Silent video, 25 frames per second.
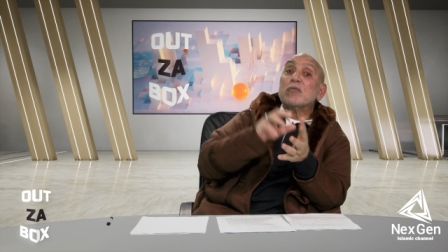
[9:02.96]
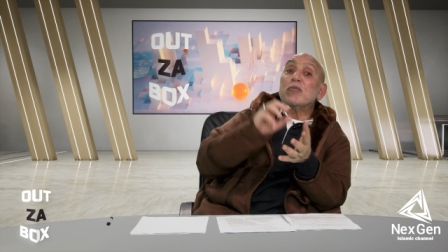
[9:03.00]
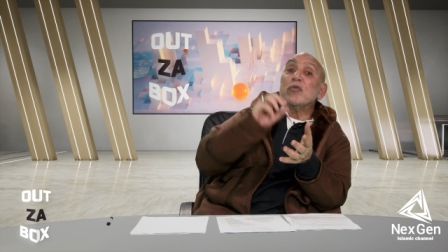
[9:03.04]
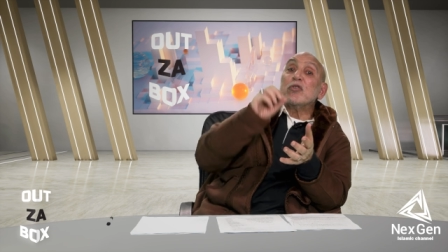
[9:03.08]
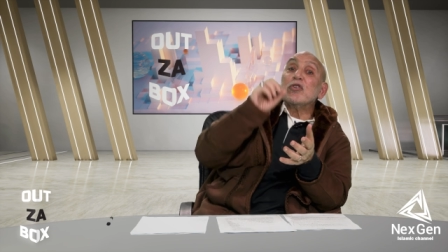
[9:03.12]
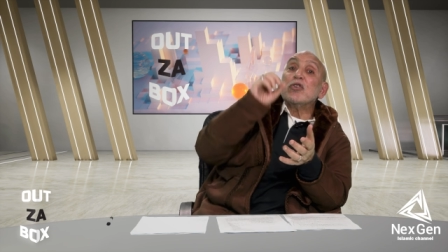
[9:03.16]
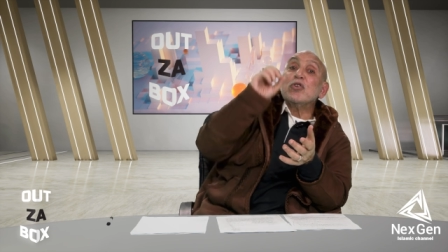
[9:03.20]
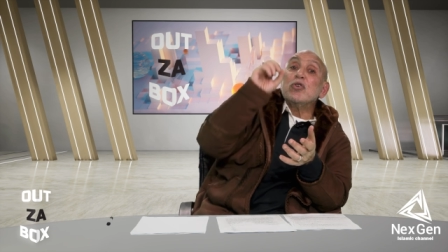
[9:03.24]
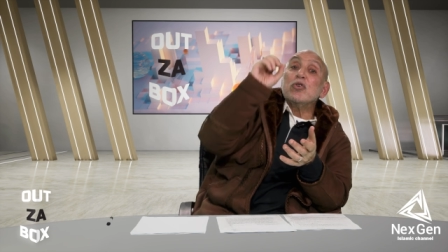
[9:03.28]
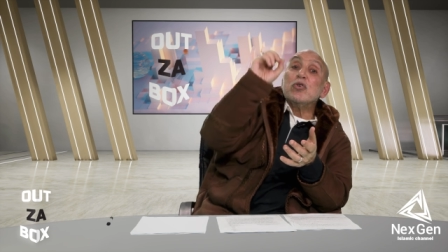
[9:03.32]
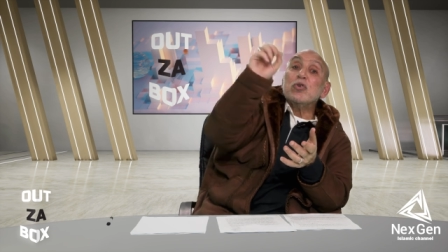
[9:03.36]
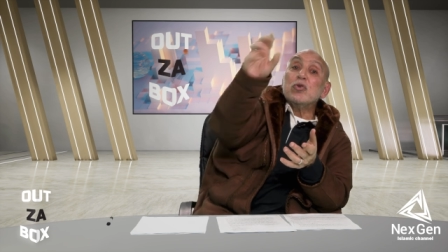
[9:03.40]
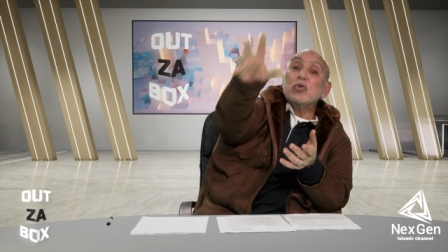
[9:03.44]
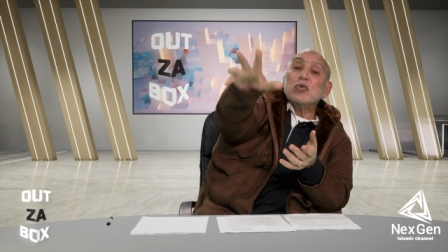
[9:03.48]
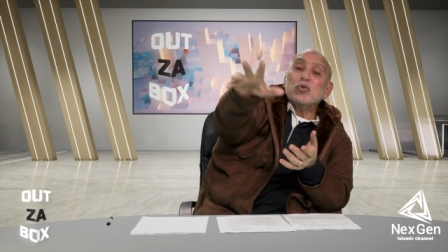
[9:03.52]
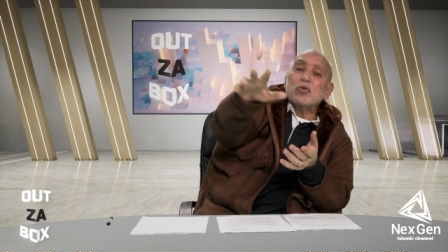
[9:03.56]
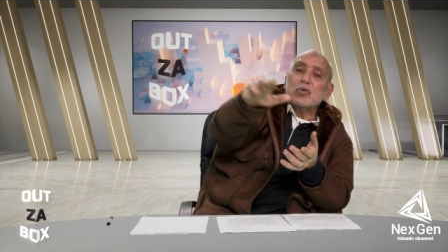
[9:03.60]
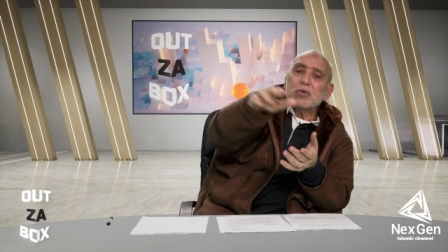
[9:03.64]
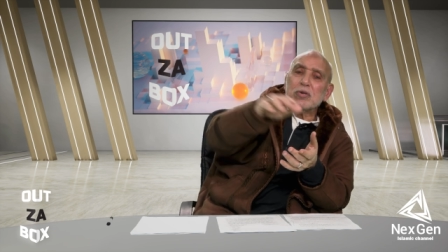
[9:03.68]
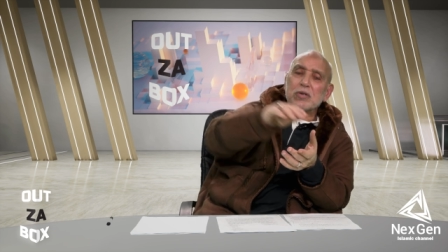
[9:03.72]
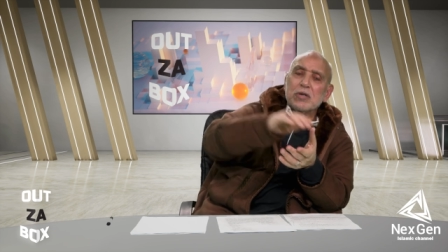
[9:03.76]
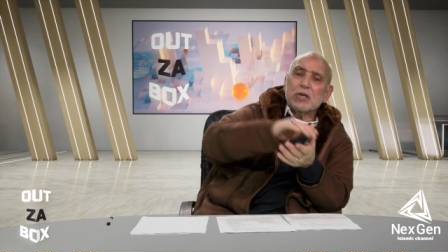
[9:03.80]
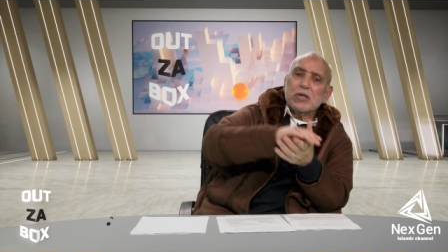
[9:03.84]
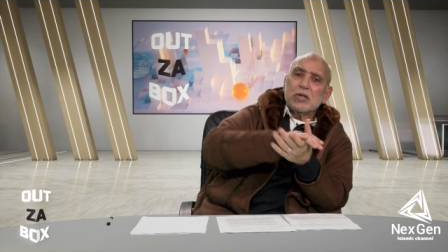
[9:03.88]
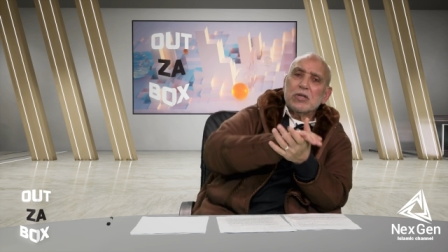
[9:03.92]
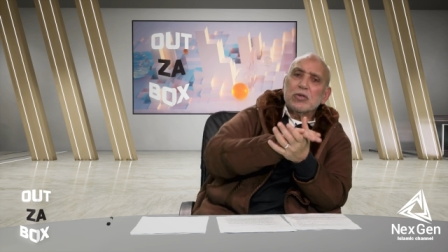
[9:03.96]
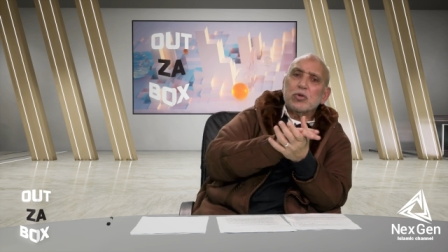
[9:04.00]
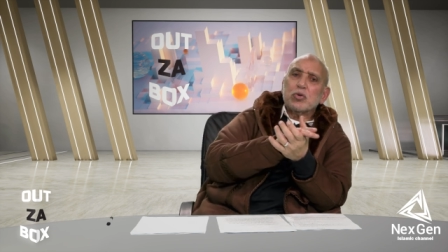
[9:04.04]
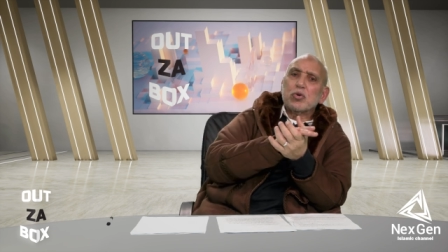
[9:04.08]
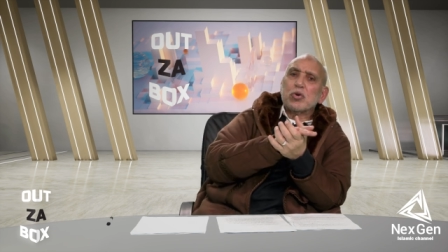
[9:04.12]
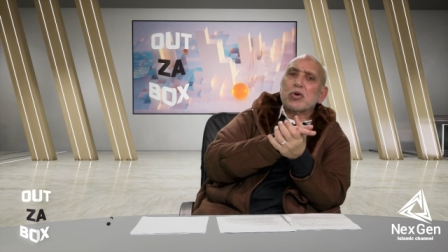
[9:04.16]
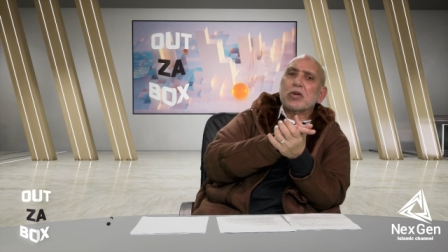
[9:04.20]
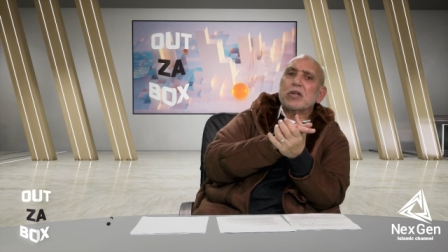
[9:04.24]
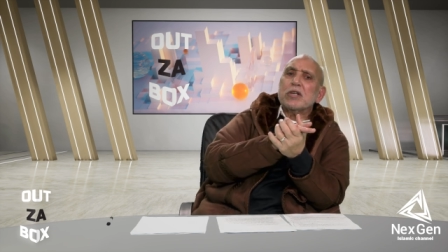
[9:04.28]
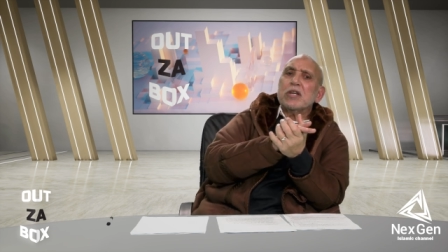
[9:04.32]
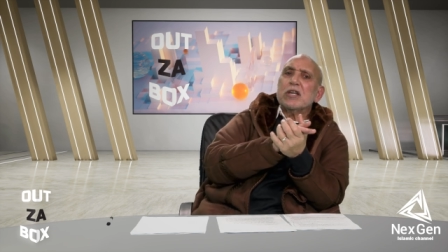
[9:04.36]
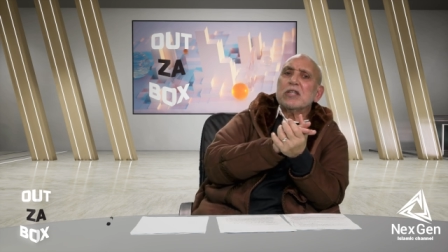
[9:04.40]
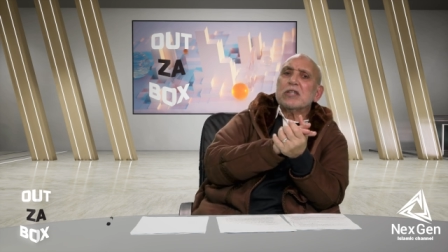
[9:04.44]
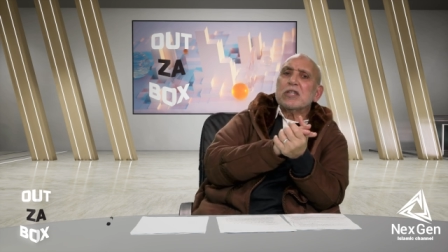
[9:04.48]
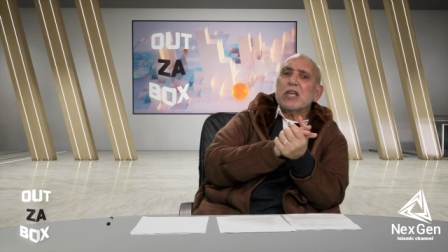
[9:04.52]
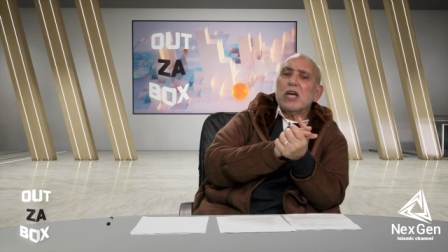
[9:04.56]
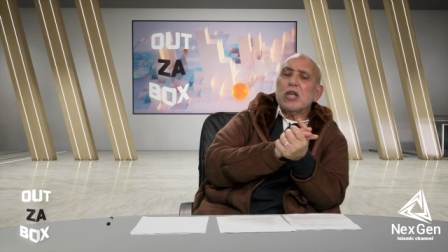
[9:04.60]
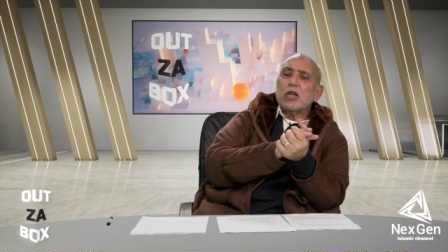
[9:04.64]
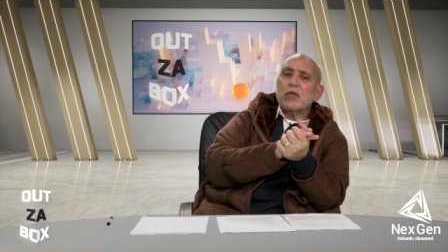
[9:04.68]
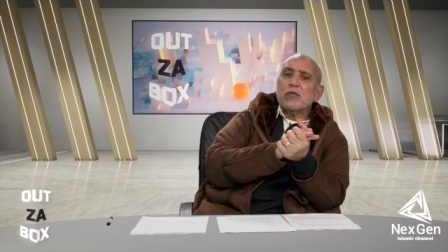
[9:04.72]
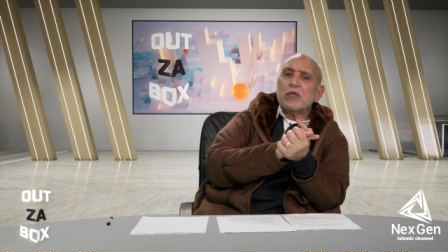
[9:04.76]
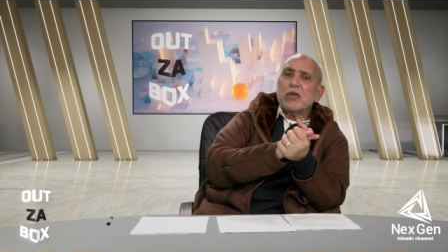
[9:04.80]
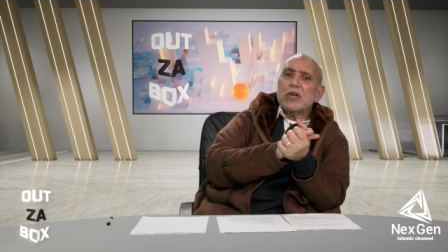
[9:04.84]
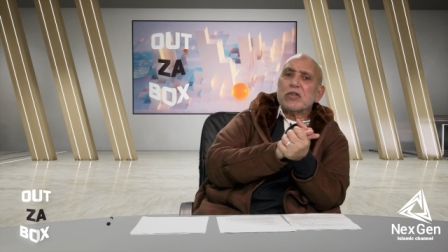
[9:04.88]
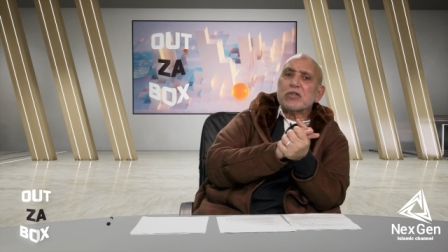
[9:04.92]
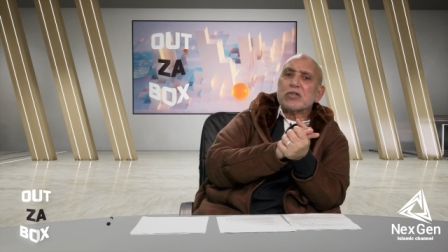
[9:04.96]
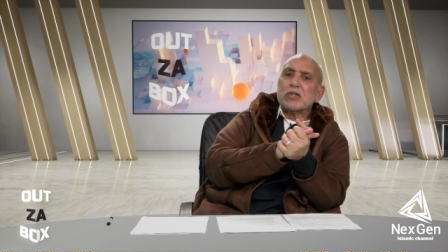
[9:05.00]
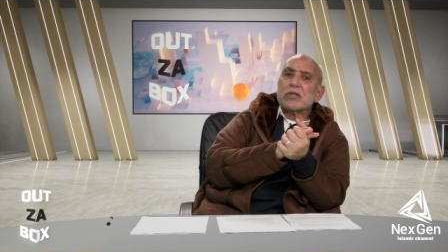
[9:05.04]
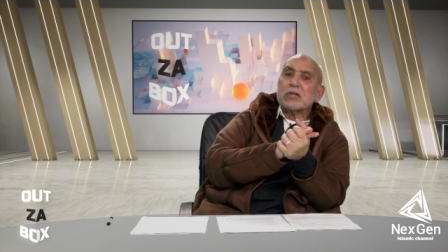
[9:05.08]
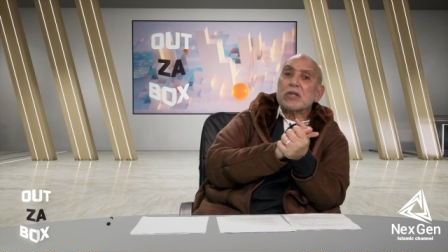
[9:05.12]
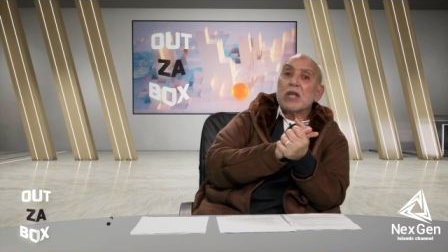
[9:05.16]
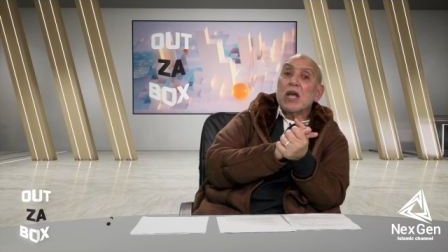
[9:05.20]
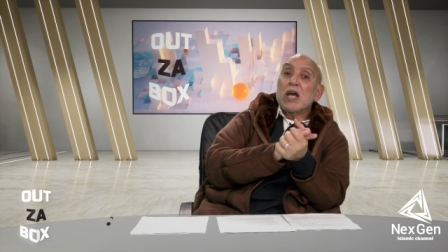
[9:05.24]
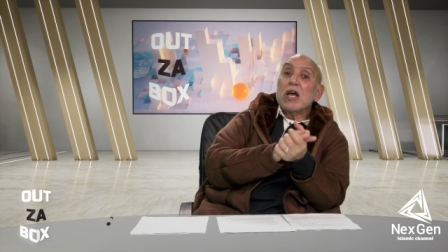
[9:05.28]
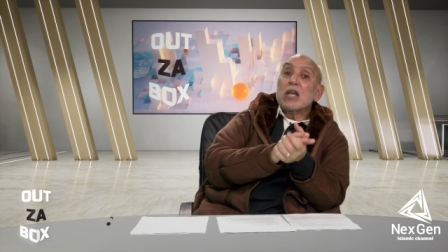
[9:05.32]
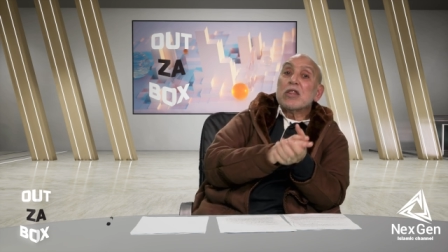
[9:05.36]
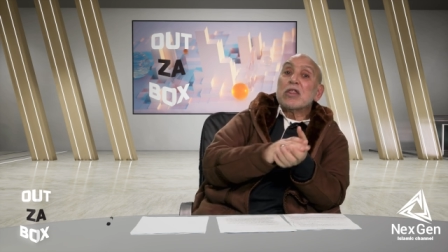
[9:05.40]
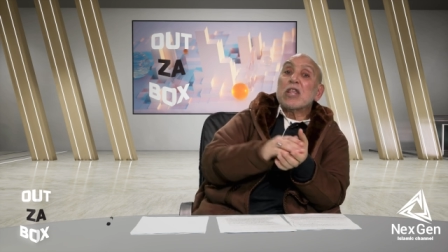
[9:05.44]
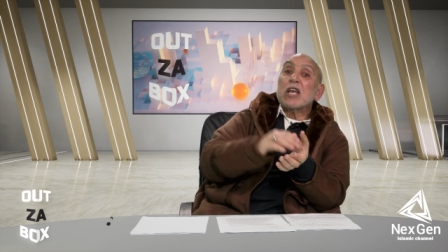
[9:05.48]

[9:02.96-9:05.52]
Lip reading: That's for you to create the innovation.